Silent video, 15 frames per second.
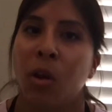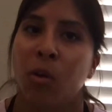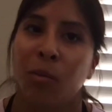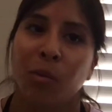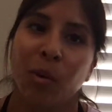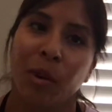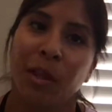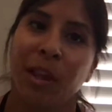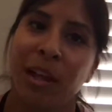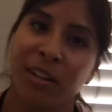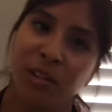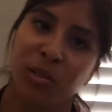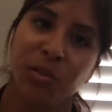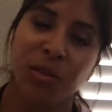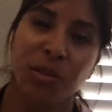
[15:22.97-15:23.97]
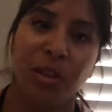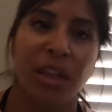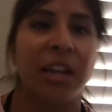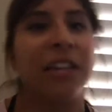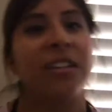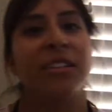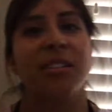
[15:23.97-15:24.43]
well, I do
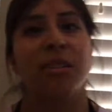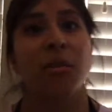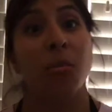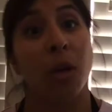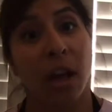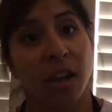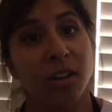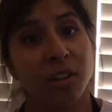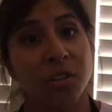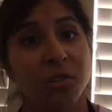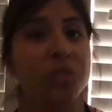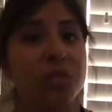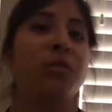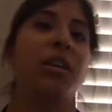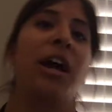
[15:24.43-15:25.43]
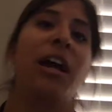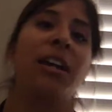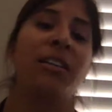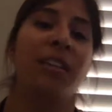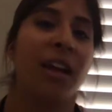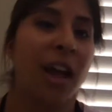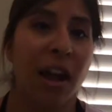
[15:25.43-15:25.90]
this. Well, how do you do
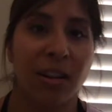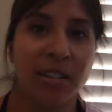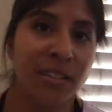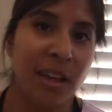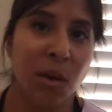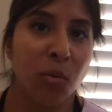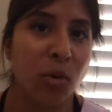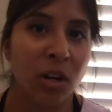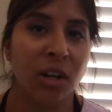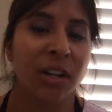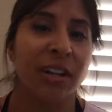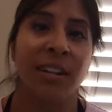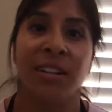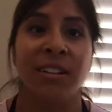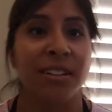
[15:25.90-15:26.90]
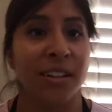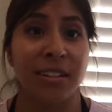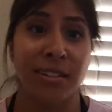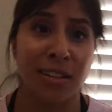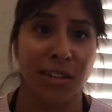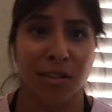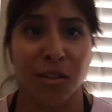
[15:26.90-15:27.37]
that? How does that work in a
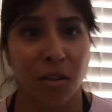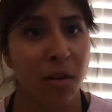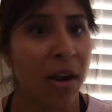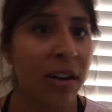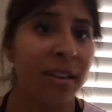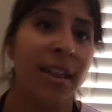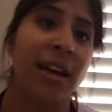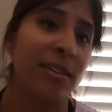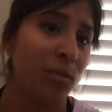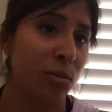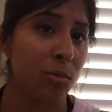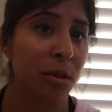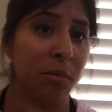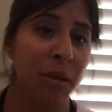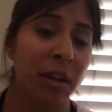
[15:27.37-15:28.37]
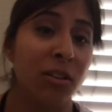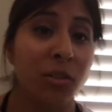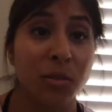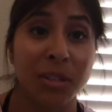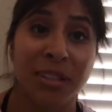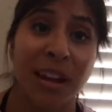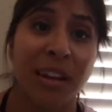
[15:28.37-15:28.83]
sixth grade classroom compared to
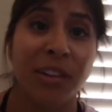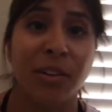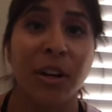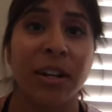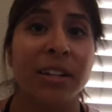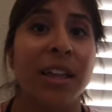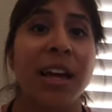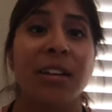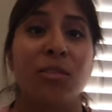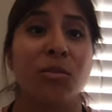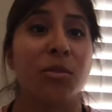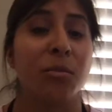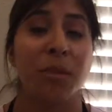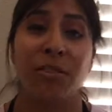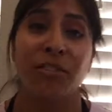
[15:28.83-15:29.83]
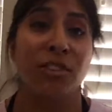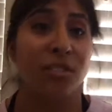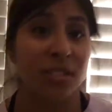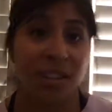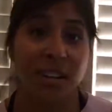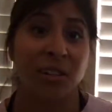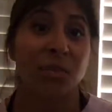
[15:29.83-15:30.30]
a second grade classroom if you're
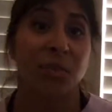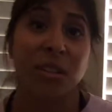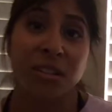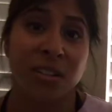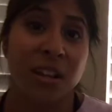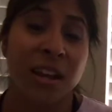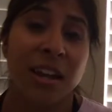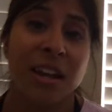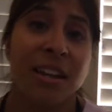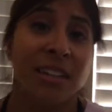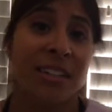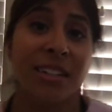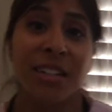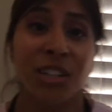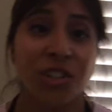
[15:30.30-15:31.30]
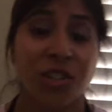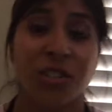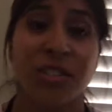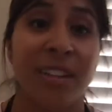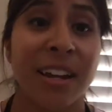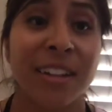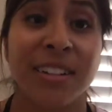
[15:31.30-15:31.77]
sitting with
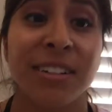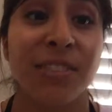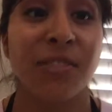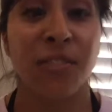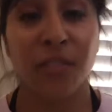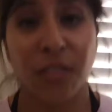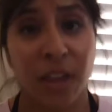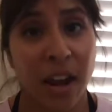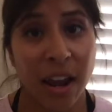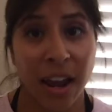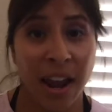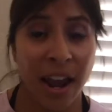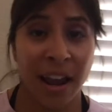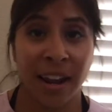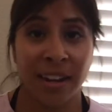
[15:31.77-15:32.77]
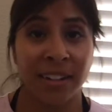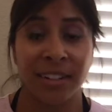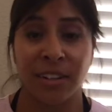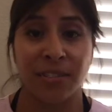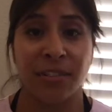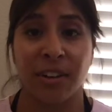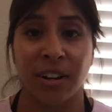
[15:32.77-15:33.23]
teachers at in a
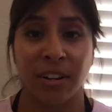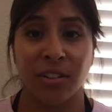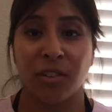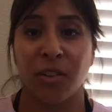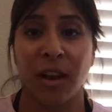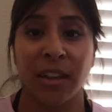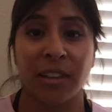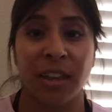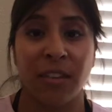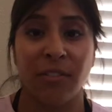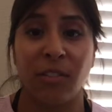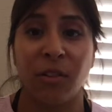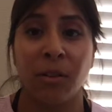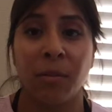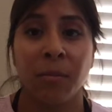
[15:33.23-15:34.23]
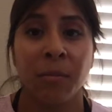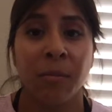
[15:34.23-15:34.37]
different grade level?